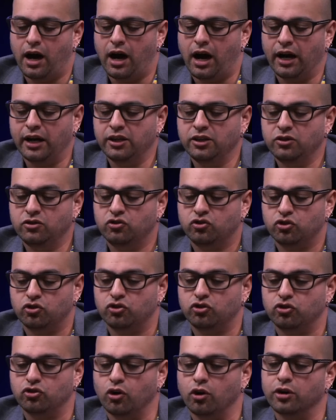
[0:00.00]
I
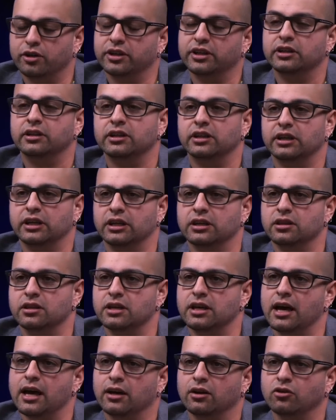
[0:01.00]
started in
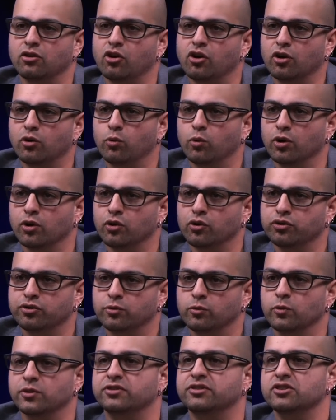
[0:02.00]
the analog world with